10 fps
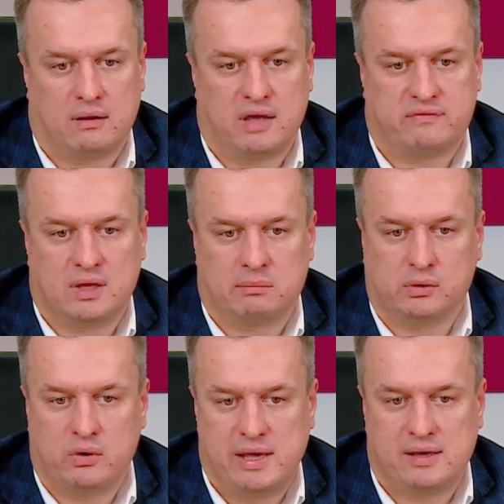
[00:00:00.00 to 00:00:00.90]

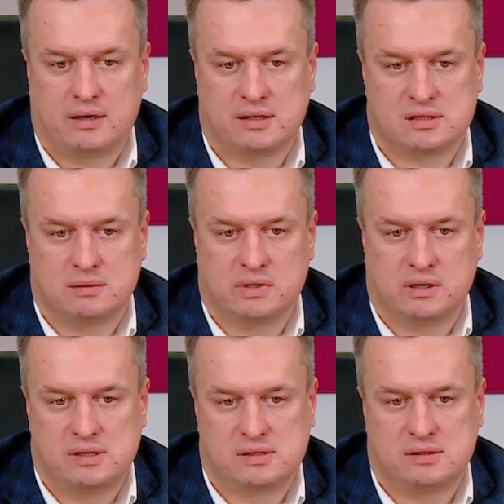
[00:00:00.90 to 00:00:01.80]
FWA
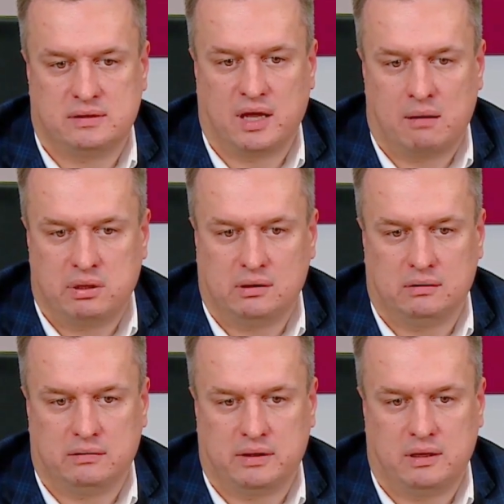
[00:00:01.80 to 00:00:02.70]
customer is
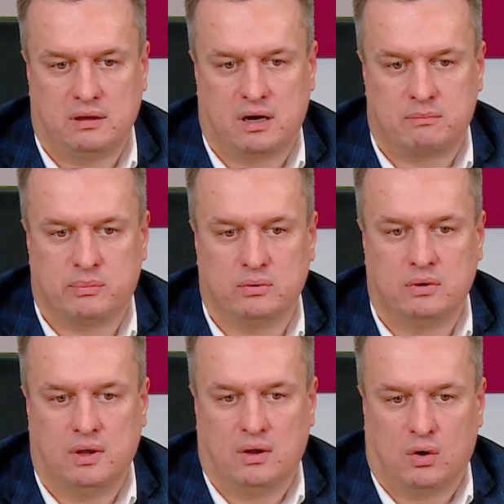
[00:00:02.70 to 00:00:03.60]
double the
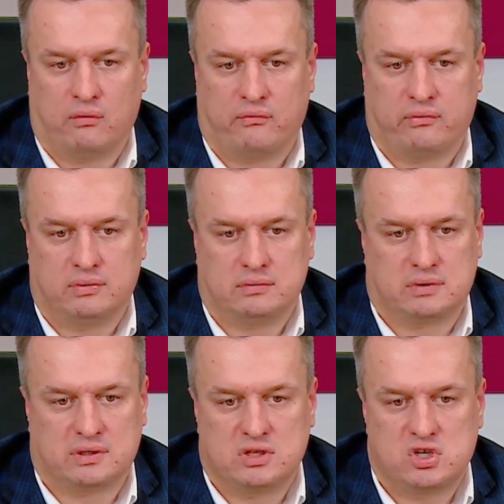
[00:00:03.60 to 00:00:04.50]
ARPU of
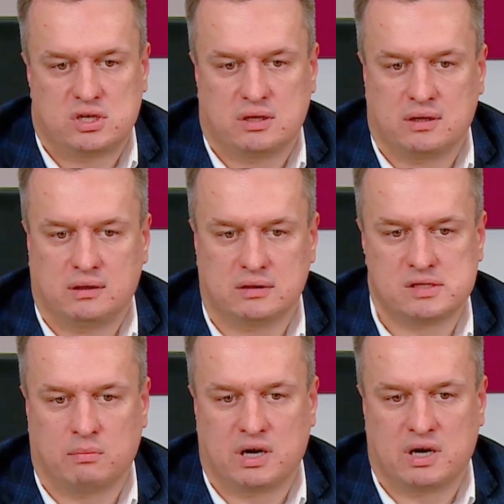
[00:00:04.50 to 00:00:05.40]
traditional
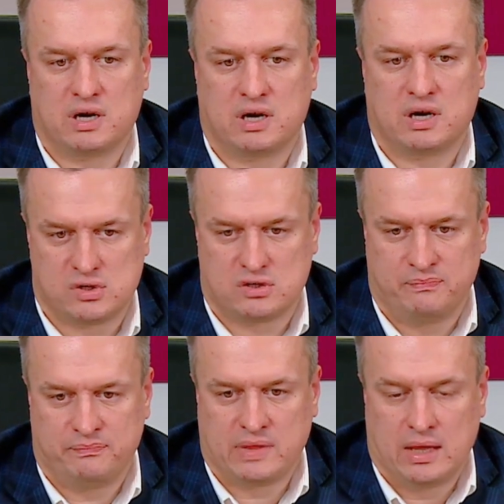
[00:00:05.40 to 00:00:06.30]
smartphone user.
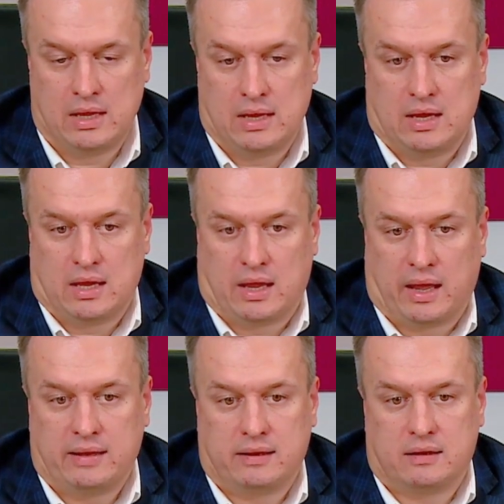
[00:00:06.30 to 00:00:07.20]

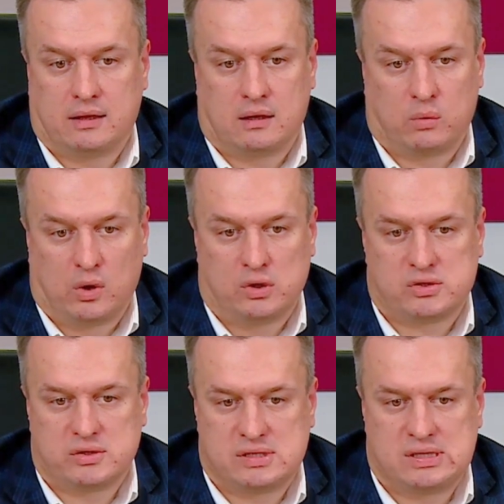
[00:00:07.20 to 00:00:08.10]
And we
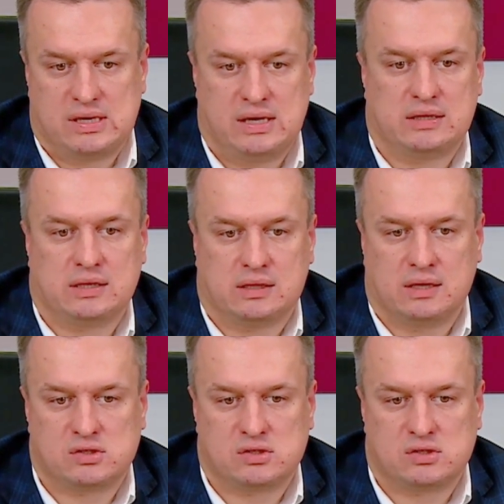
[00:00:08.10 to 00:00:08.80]
also see that